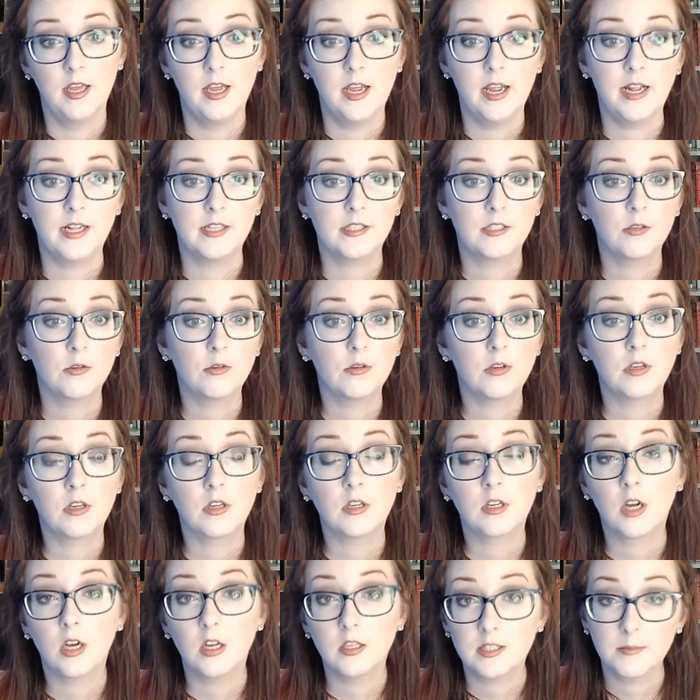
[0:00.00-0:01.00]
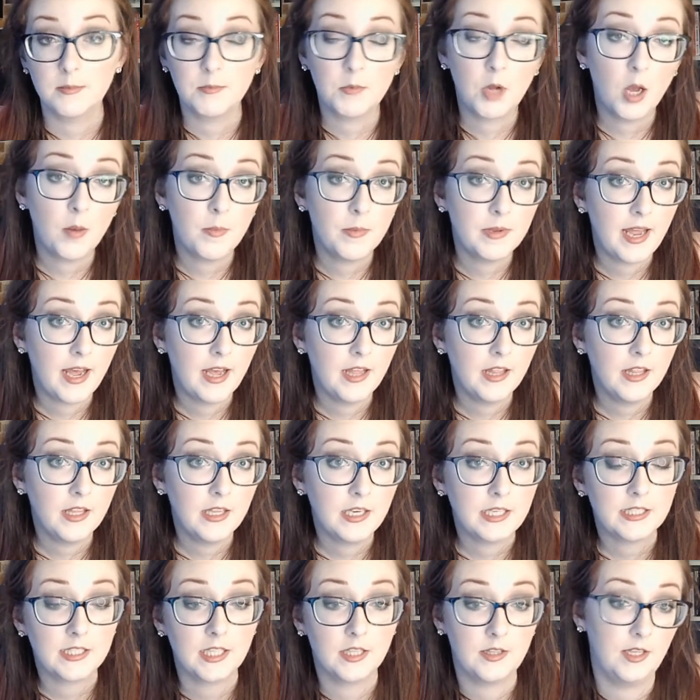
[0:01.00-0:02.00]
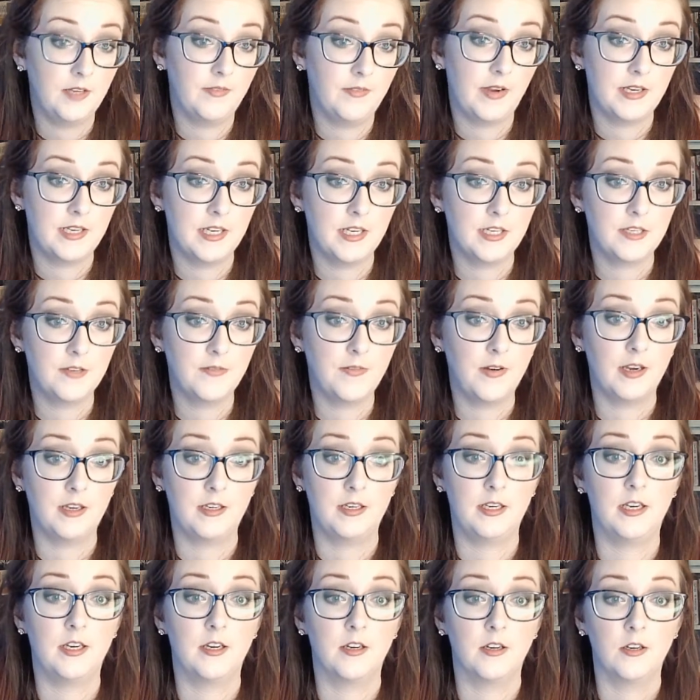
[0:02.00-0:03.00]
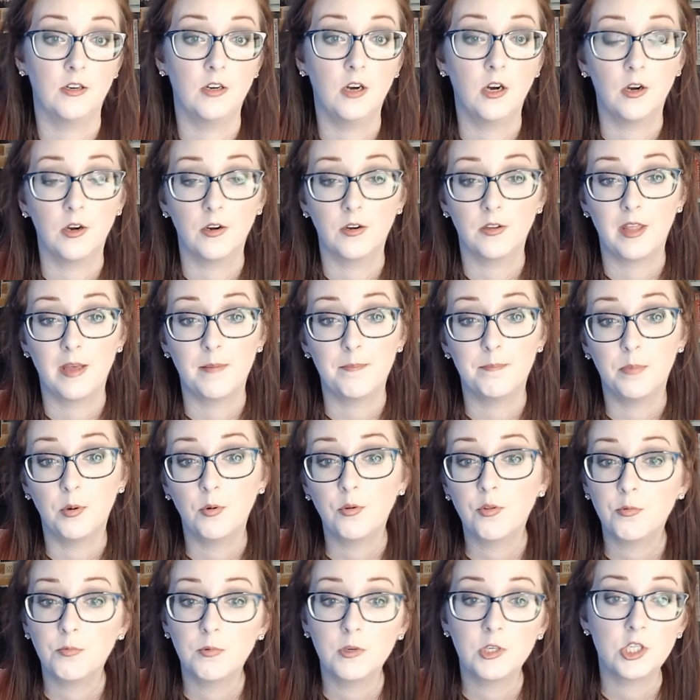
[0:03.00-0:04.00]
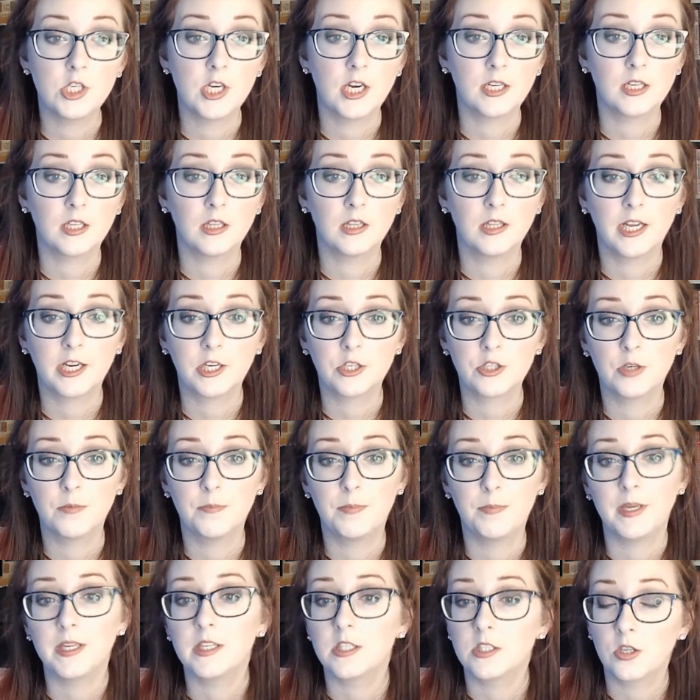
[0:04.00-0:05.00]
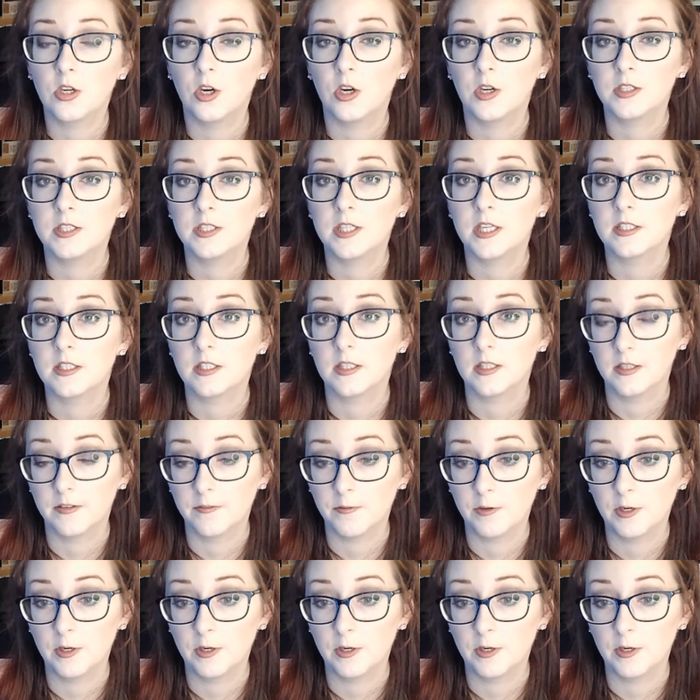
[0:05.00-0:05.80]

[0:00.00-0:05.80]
And so some commonalities that they've identified here are that both reject lecture-based content delivery